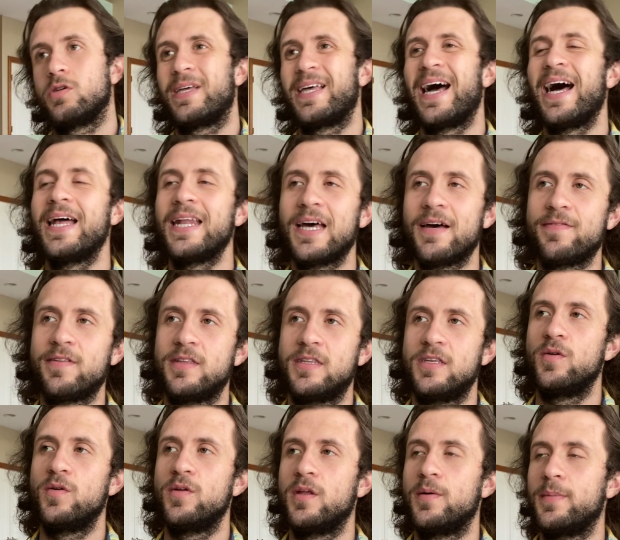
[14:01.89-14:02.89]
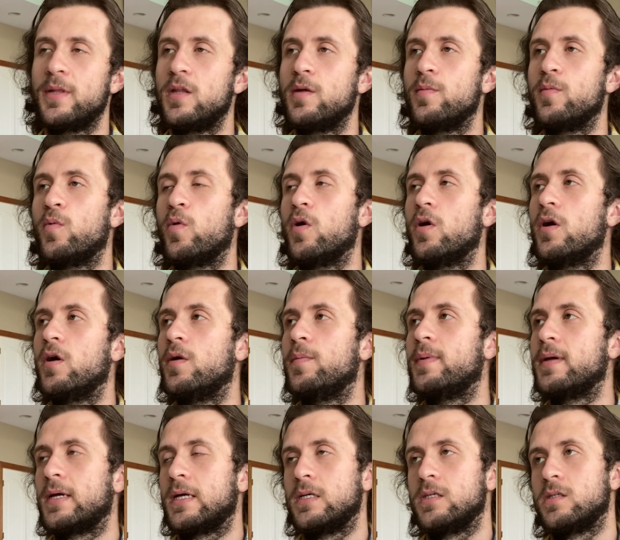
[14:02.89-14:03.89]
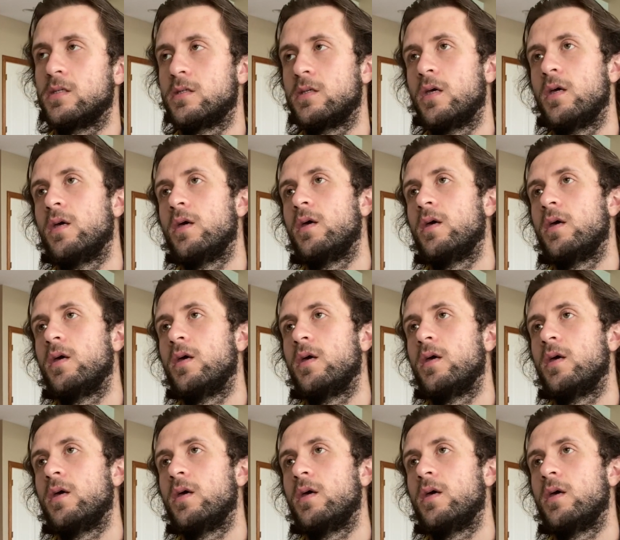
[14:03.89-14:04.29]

you kind of have to with them a little more, because